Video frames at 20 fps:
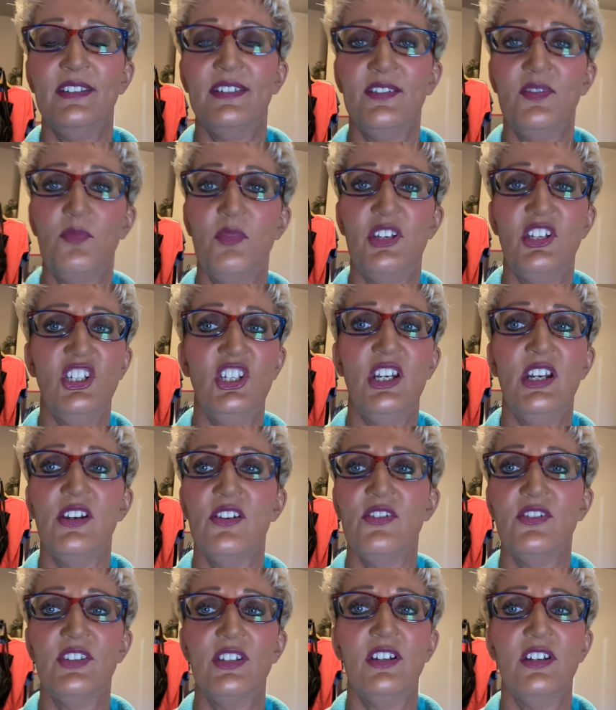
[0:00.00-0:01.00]
It's been
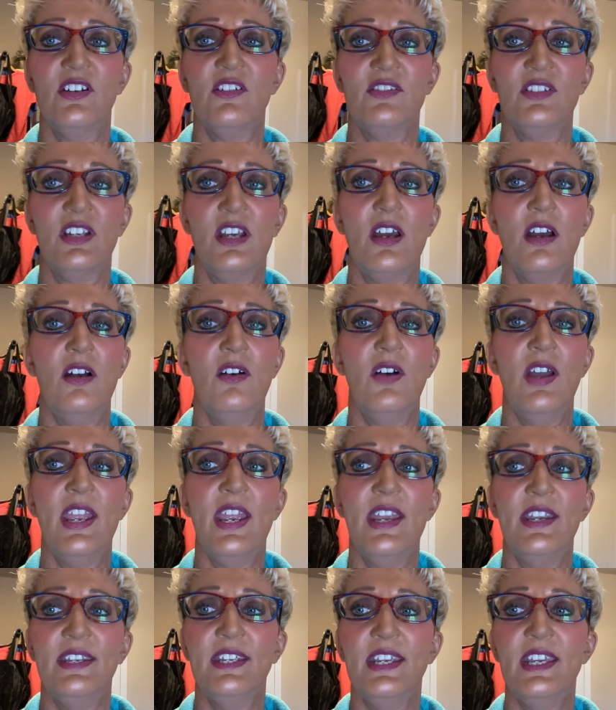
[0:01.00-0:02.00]
years and years ago,
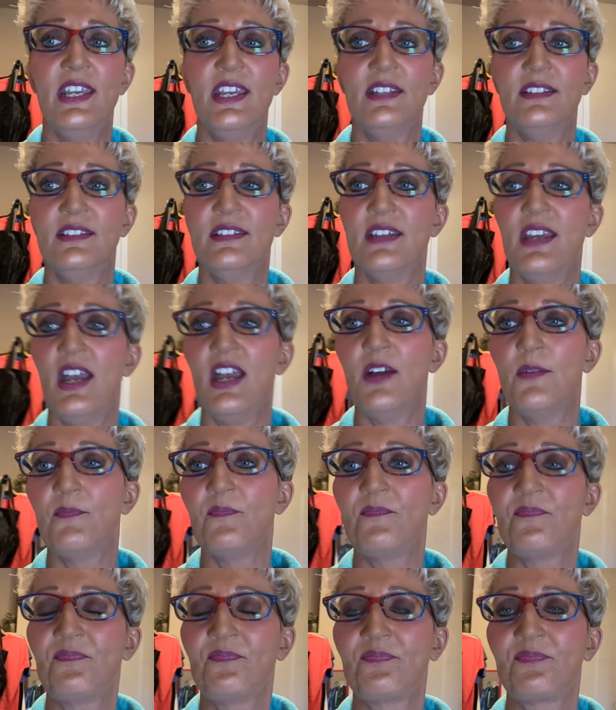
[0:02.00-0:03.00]
and it,
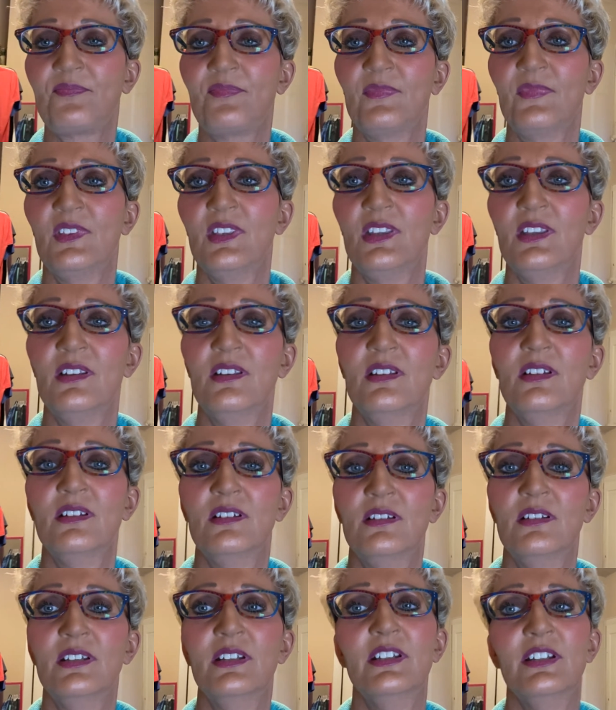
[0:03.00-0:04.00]

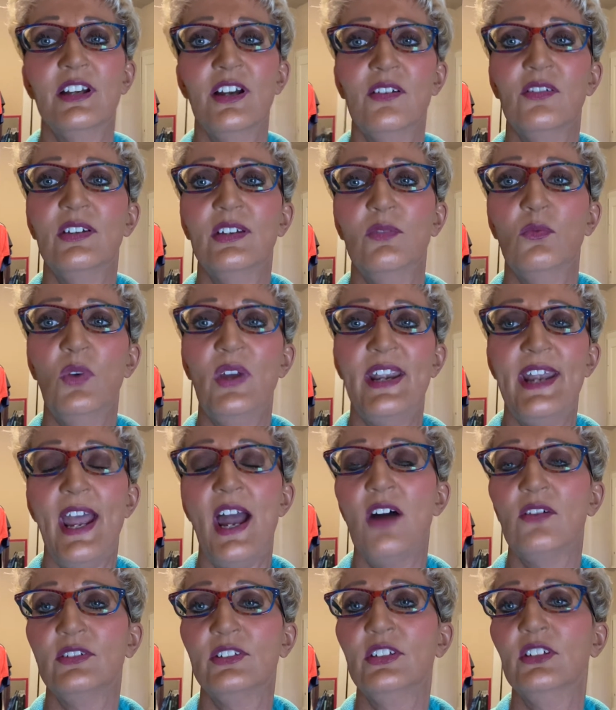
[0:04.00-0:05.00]
it went
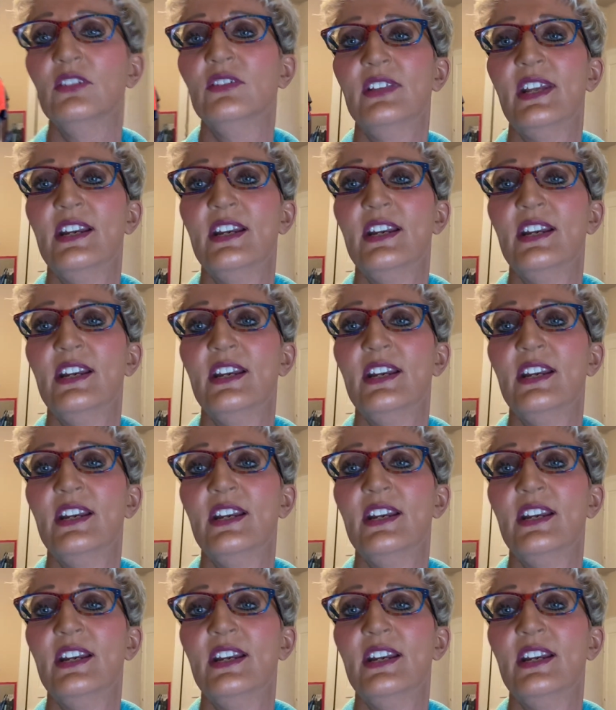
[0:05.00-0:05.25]
out too.